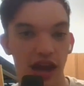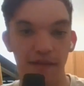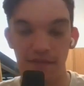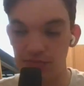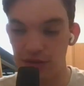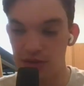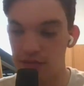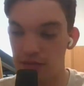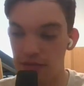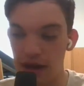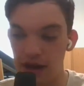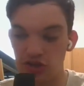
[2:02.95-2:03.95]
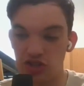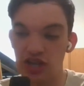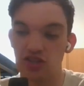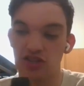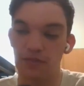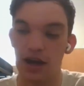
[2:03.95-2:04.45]
I've had a
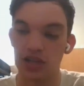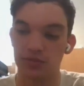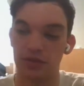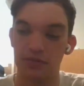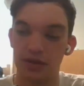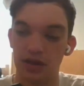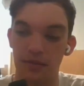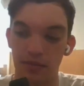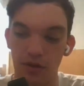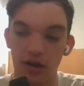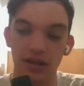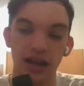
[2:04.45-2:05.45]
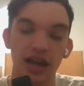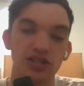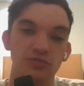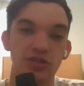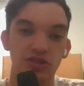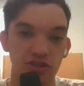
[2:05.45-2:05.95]
chance to possibly be on a
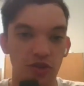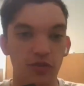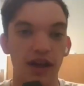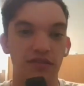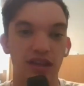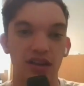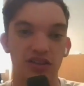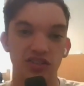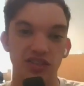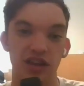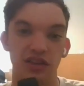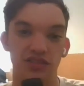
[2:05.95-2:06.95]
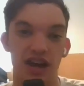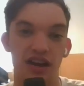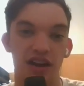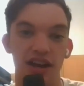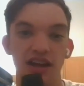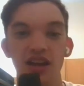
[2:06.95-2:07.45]
broadcast. We don't have that on
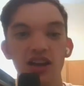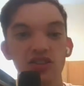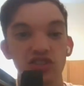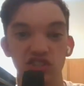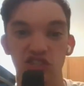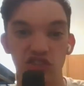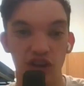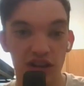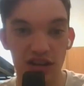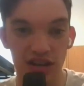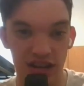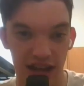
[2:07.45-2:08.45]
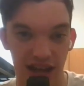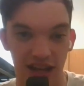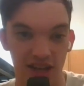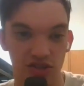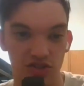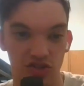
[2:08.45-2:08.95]
Saturday.
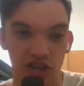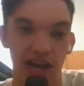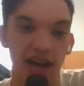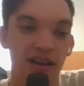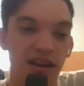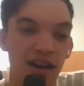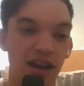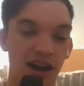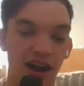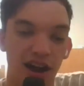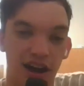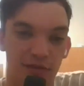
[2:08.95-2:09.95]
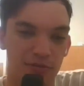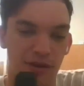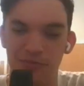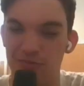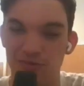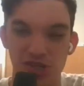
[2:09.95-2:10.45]
Sunday, chat,
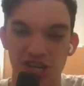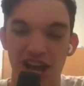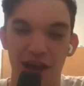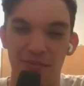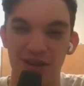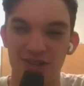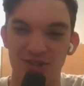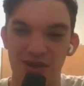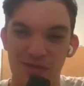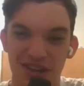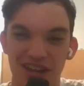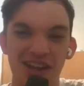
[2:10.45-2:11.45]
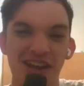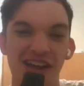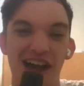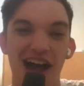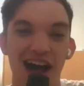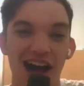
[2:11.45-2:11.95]
I'm not streaming yet.
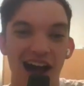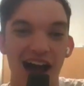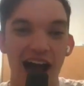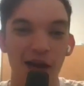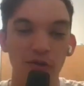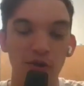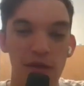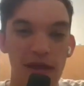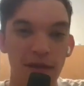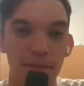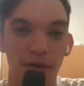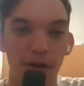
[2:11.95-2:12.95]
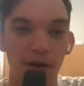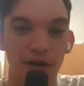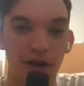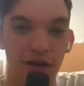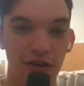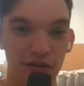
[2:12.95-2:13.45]
I will be
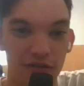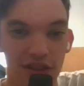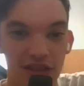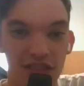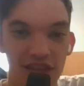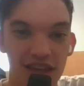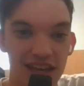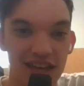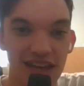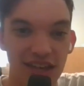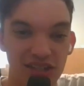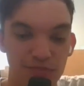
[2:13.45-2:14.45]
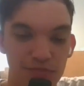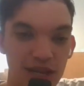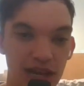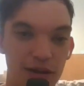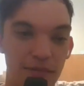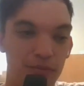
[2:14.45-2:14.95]
part of the
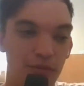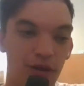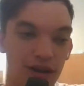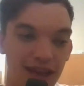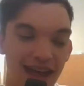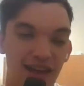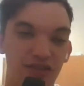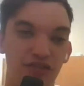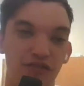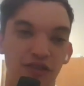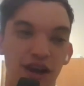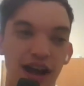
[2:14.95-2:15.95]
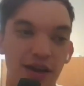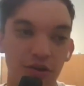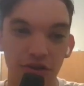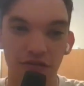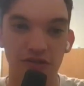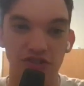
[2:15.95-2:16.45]
ESPN broadcast for
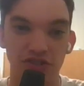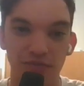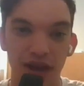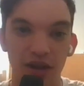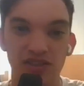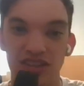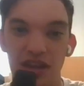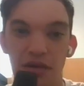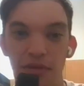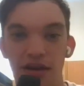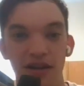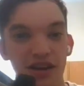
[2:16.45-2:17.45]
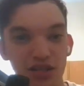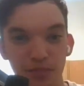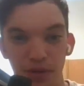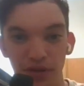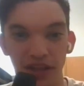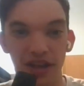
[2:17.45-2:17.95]
Iona versus Mount St. Mary's
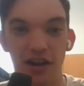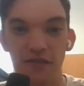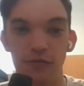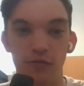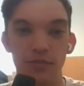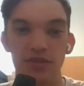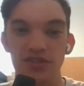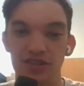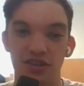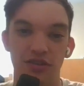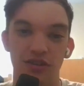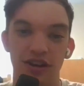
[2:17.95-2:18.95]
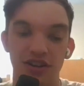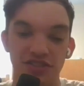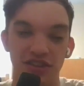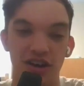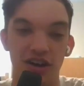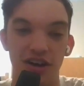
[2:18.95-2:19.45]
playoff women's
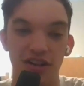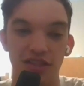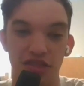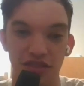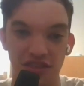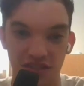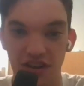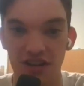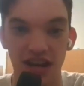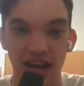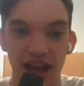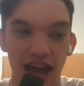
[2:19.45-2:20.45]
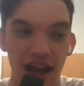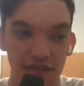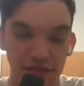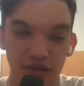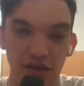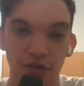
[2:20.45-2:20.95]
lacrosse on Sunday
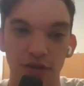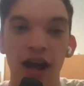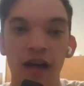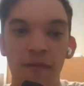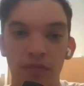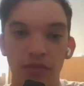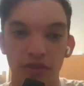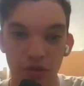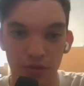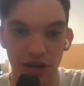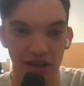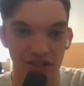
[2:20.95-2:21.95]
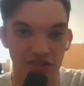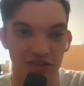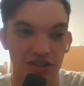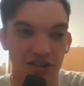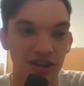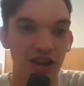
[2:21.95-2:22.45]
afternoon, noon
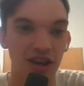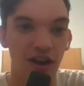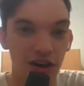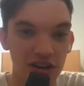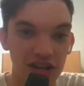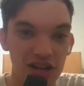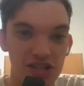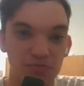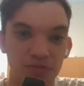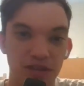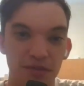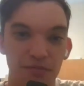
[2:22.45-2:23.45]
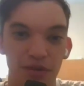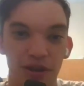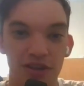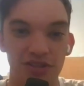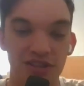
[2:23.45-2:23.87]
Eastern, on ESPN+.